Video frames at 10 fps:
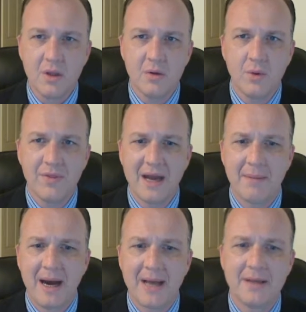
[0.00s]
with that
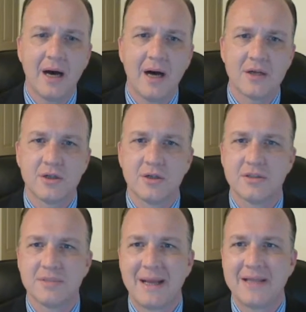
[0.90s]
in mind, also
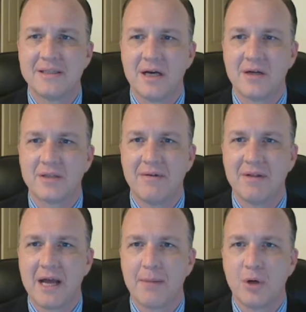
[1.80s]
Spain's also having
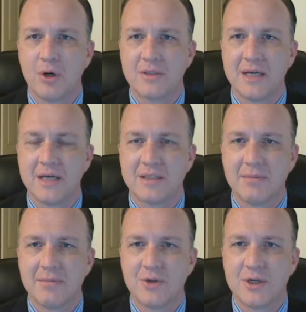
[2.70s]
a lot of protest
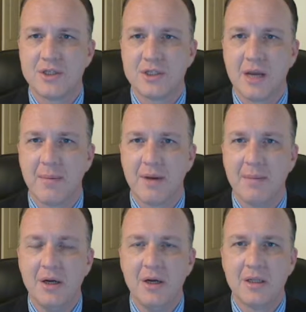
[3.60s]
demonstrations coming
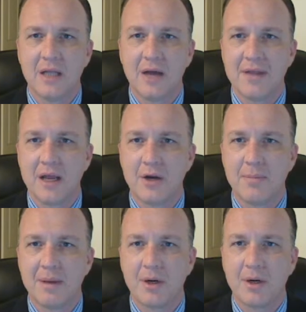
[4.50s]
up. A lot of the younger
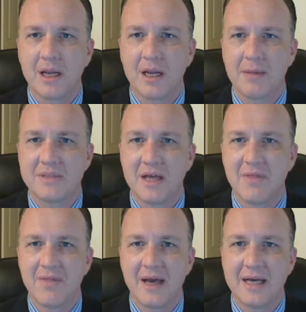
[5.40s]
people are getting
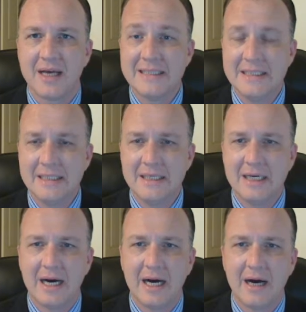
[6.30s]
upset that
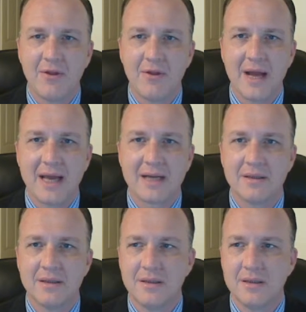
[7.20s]
they're not
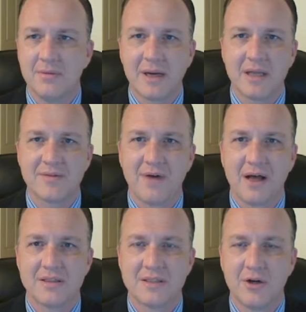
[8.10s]
because of
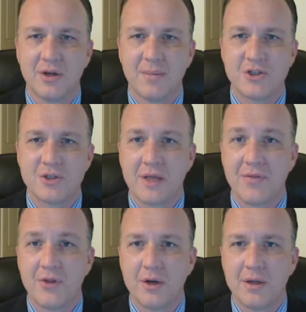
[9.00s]
austerity measures
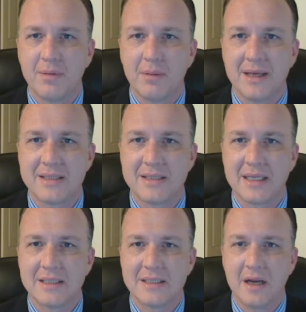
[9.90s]
that they're implementing.
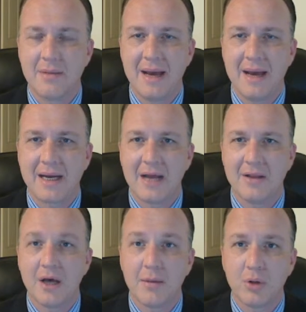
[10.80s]
It's coming back
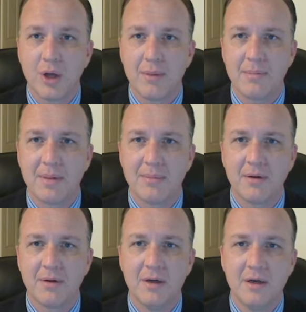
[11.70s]
on unemployment,
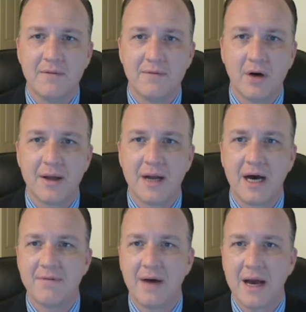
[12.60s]
people falling
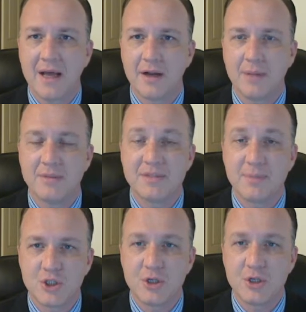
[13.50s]
off, high unemployment,
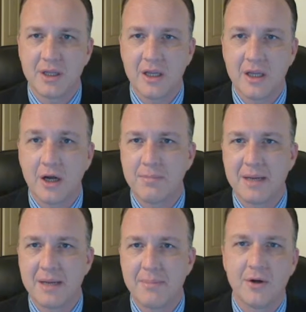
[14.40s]
especially on the younger
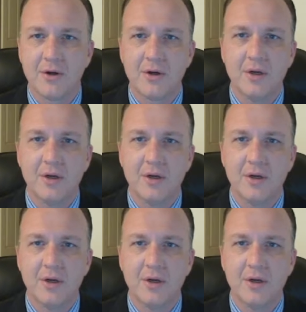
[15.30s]
people under